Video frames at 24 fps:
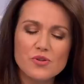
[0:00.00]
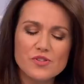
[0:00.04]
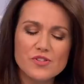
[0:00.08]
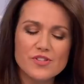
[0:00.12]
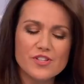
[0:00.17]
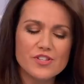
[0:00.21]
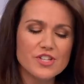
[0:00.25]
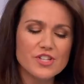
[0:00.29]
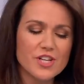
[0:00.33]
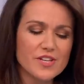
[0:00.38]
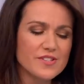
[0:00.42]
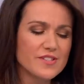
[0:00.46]

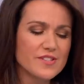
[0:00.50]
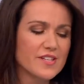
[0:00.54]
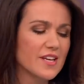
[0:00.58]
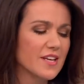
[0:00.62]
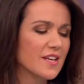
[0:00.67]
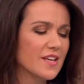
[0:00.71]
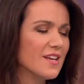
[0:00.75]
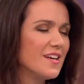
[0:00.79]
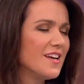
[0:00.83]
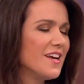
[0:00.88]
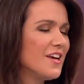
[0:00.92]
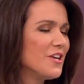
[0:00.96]

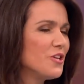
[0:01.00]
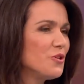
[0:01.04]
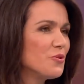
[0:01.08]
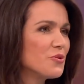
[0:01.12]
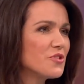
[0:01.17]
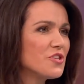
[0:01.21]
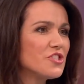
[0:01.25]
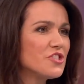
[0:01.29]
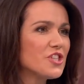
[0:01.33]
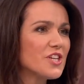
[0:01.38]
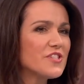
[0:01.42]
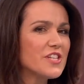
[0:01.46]
experiences feel a
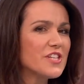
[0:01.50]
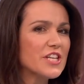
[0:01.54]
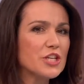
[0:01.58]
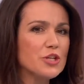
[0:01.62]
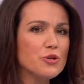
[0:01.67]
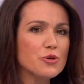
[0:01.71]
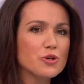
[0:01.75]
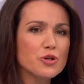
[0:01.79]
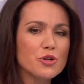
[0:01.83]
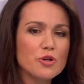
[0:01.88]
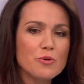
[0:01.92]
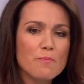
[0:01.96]
little
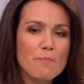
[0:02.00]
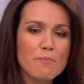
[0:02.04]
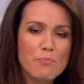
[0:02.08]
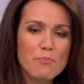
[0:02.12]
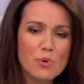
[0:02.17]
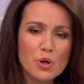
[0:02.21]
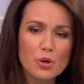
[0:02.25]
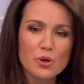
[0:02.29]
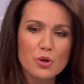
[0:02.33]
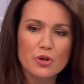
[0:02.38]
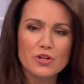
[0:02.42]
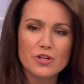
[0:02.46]
less
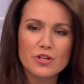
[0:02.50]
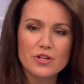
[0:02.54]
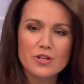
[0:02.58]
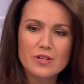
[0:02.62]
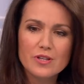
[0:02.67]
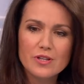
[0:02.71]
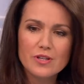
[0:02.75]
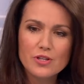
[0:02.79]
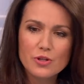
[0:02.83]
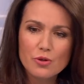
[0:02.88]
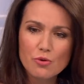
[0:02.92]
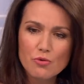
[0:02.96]
alone.
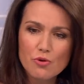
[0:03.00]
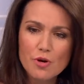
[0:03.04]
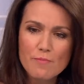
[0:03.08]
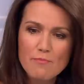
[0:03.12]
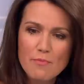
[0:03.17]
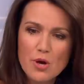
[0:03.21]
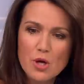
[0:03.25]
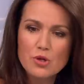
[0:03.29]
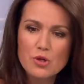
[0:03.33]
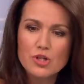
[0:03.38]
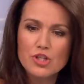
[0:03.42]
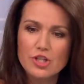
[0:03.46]
But that's
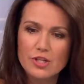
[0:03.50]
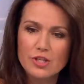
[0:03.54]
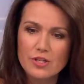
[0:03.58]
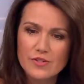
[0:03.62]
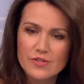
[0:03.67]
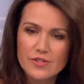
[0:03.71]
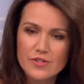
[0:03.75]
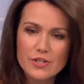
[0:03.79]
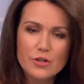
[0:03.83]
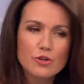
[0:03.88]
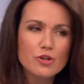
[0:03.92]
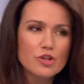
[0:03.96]
not good
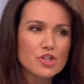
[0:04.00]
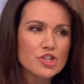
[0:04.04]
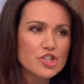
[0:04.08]
enough for